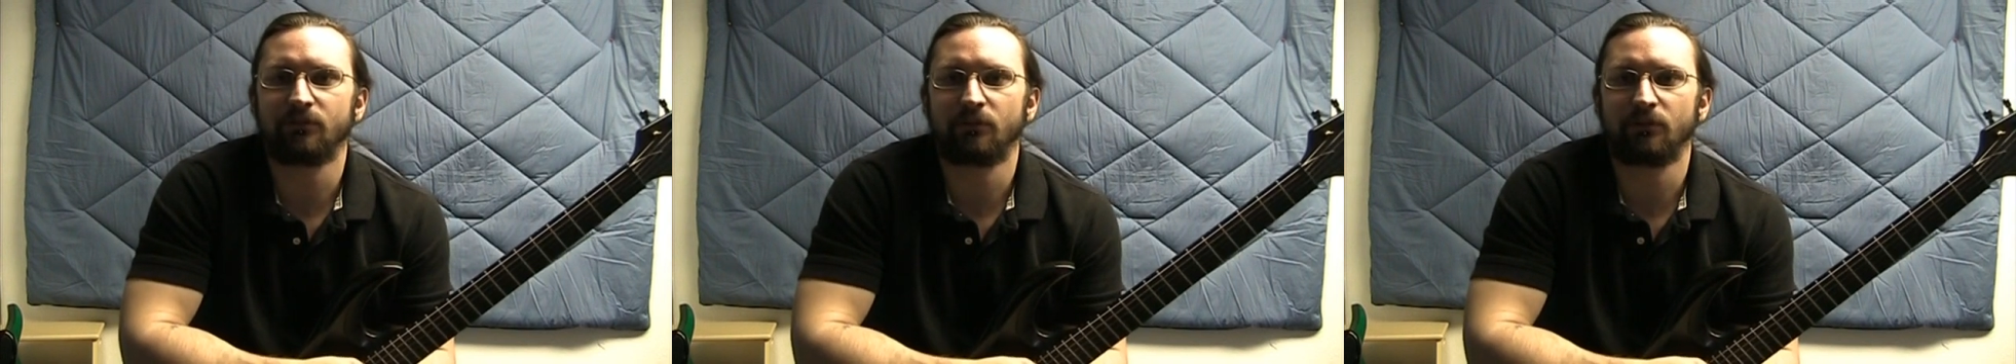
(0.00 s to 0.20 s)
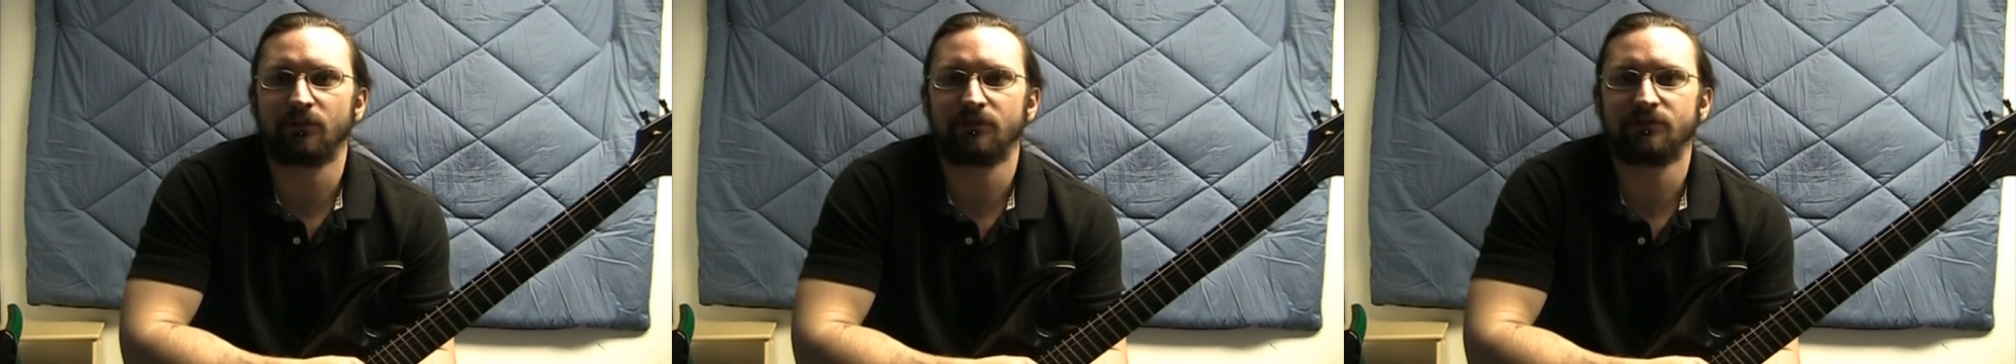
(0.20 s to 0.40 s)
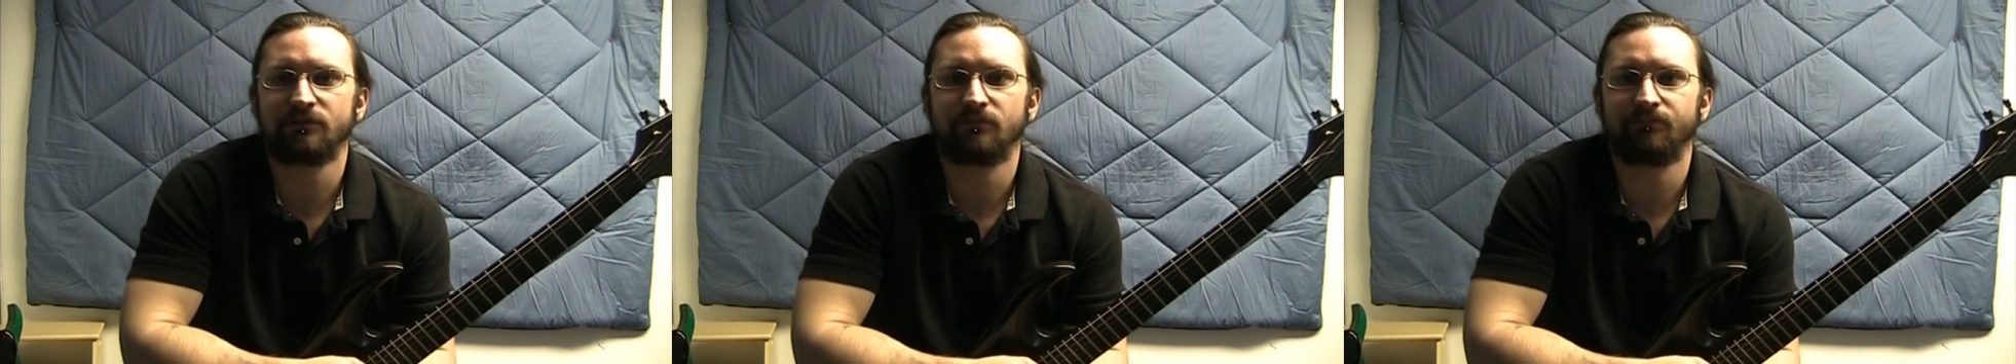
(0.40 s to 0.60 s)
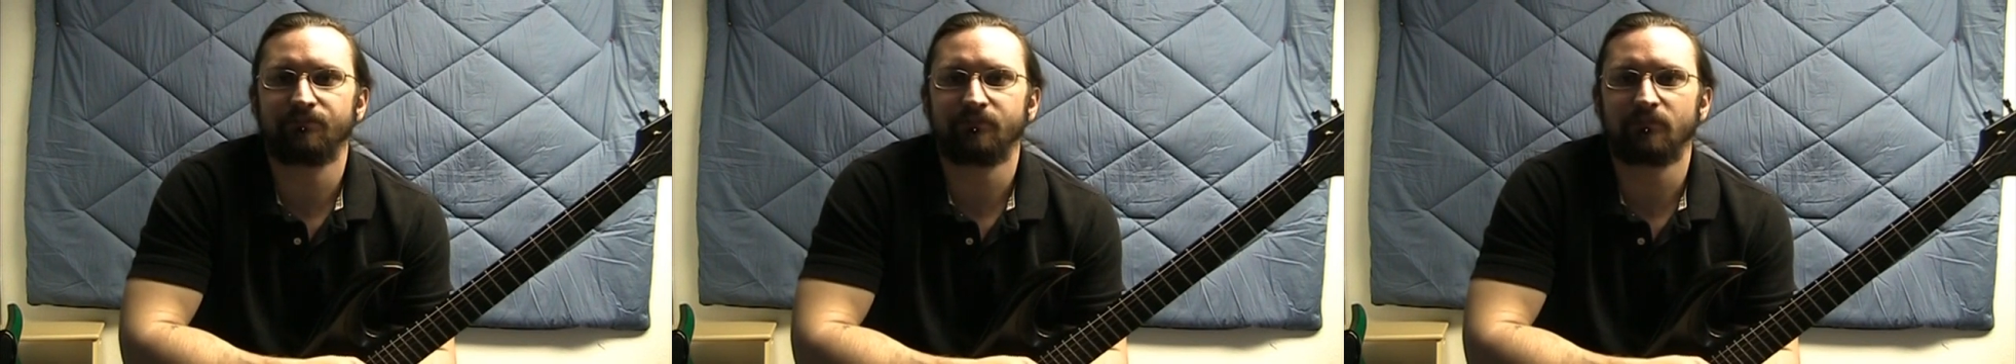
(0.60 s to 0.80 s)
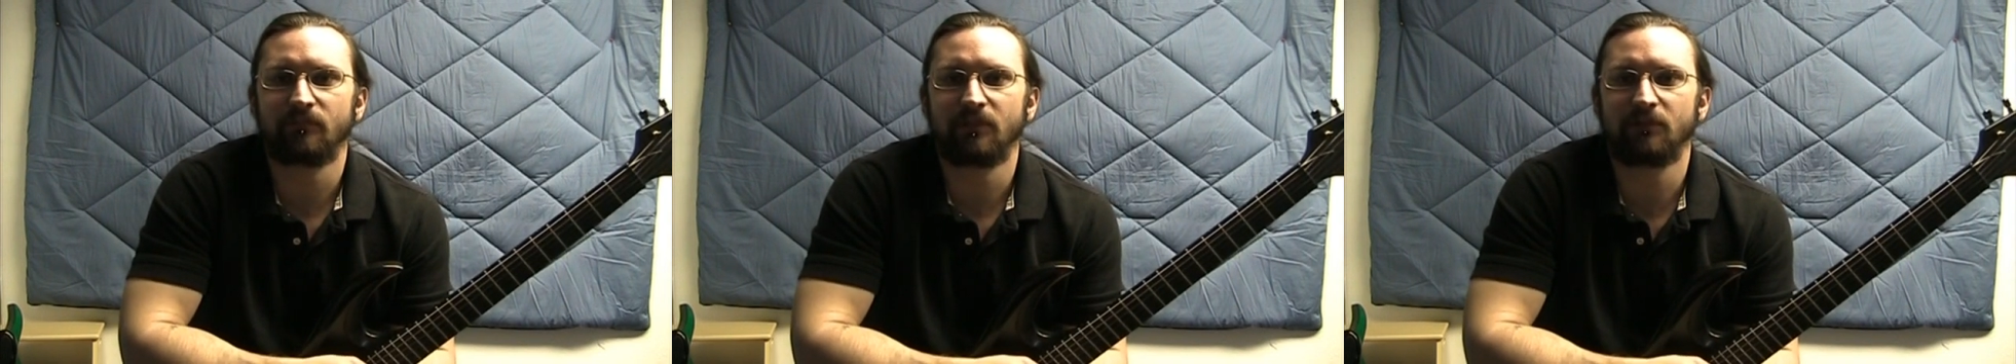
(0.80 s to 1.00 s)
chords
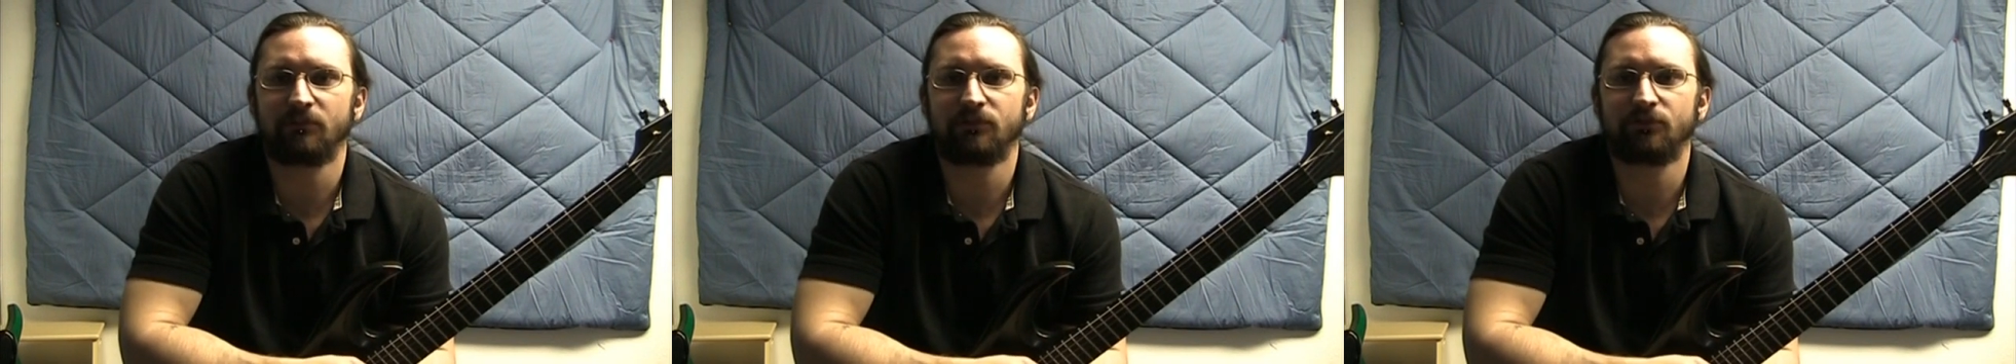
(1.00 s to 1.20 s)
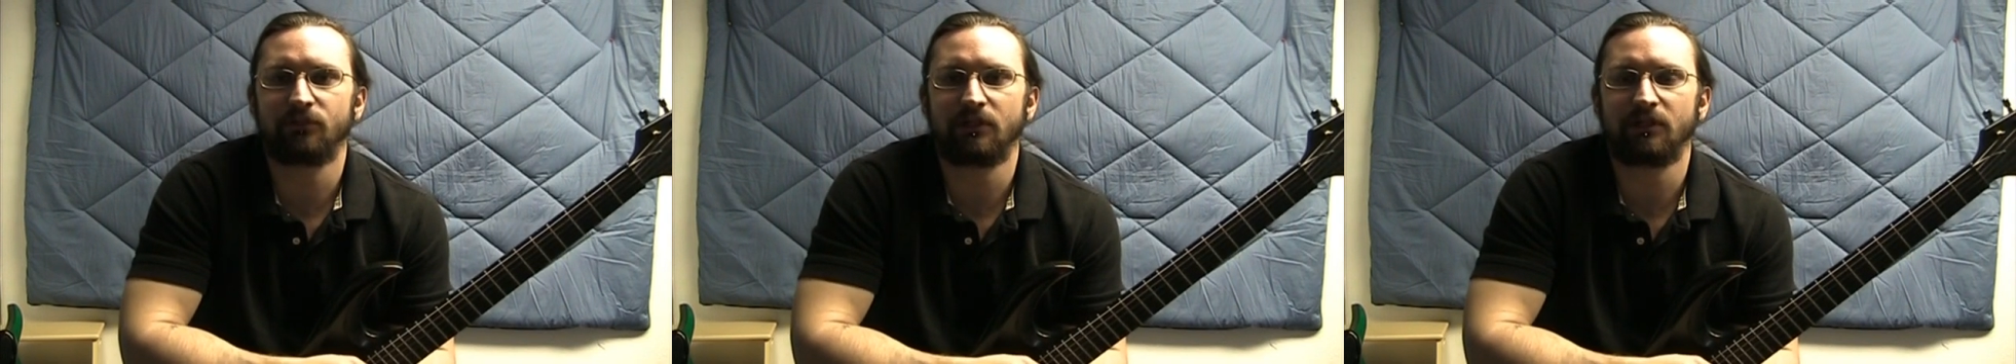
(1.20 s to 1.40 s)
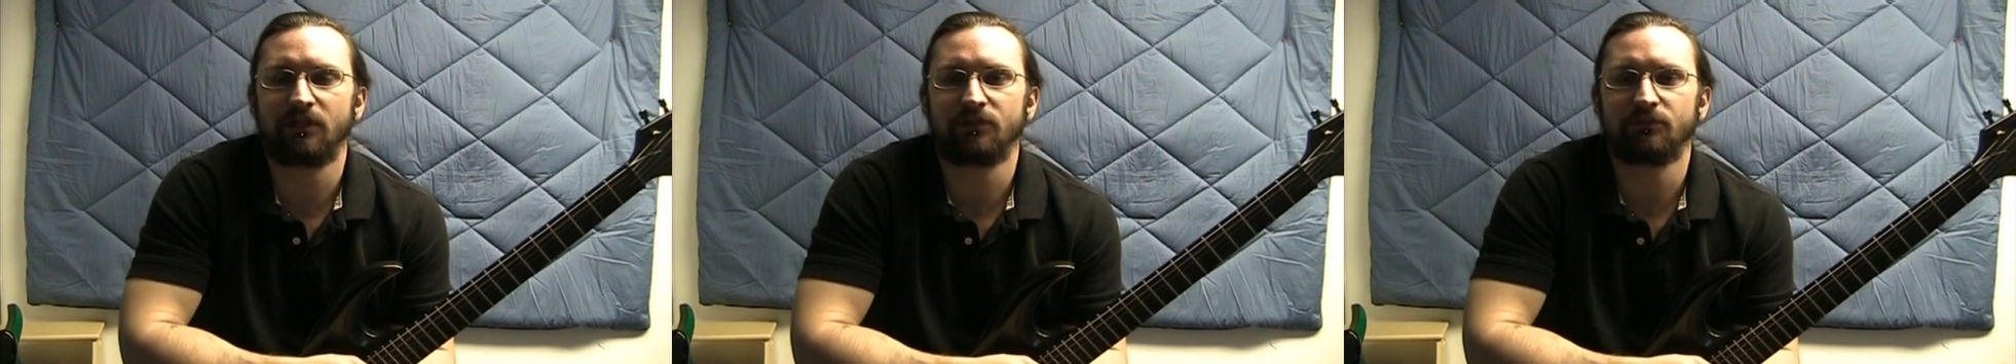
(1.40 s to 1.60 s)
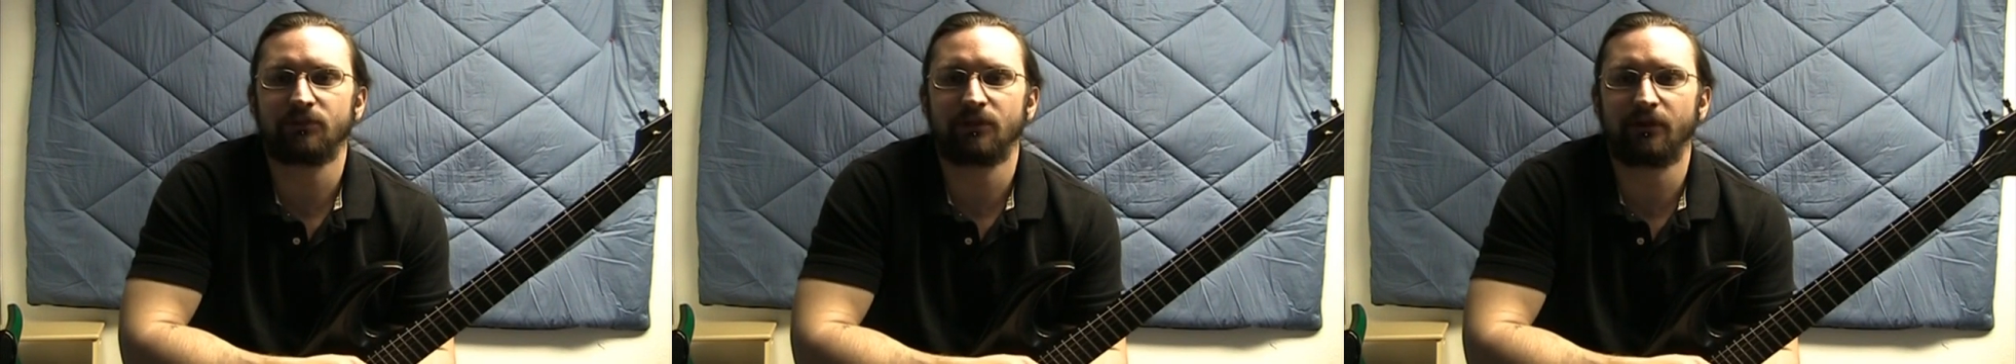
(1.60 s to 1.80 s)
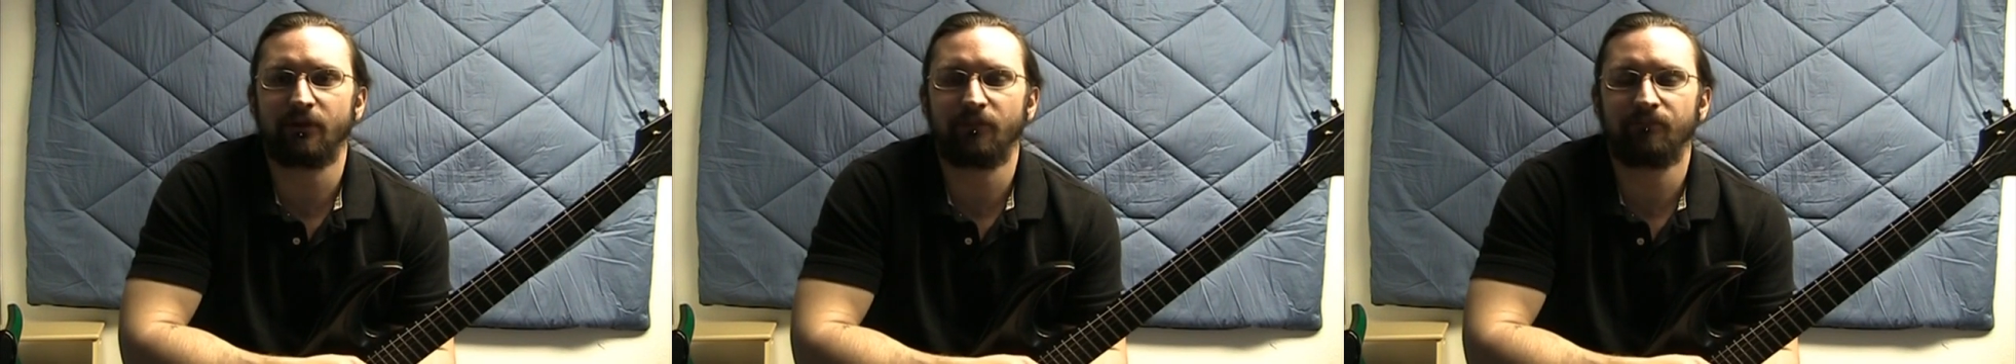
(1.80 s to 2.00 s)
in between as we
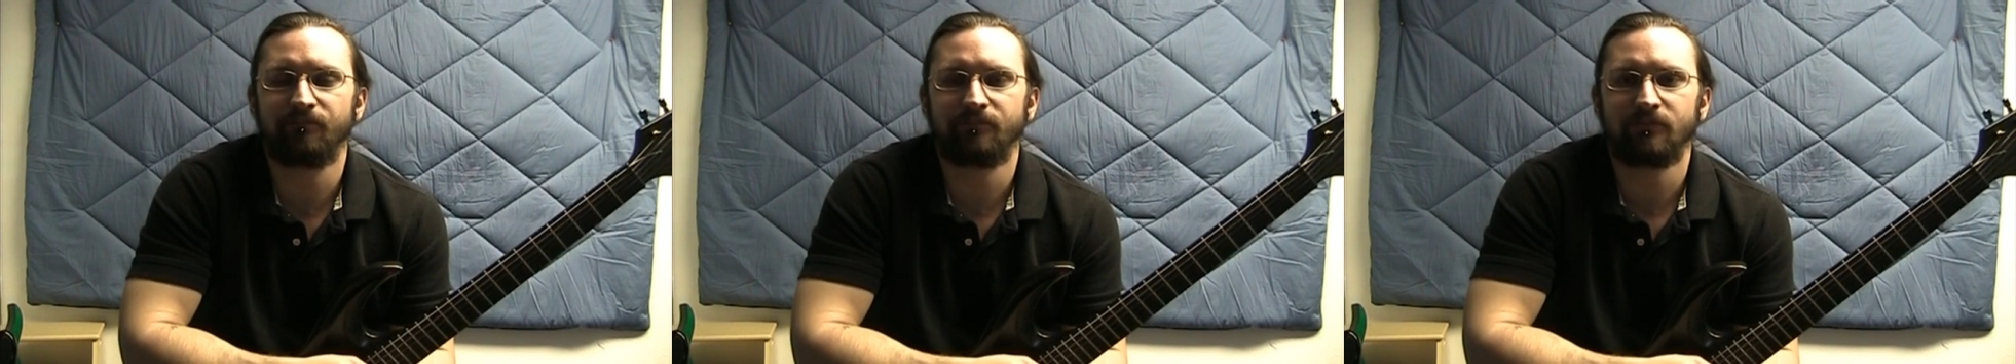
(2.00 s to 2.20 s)
go,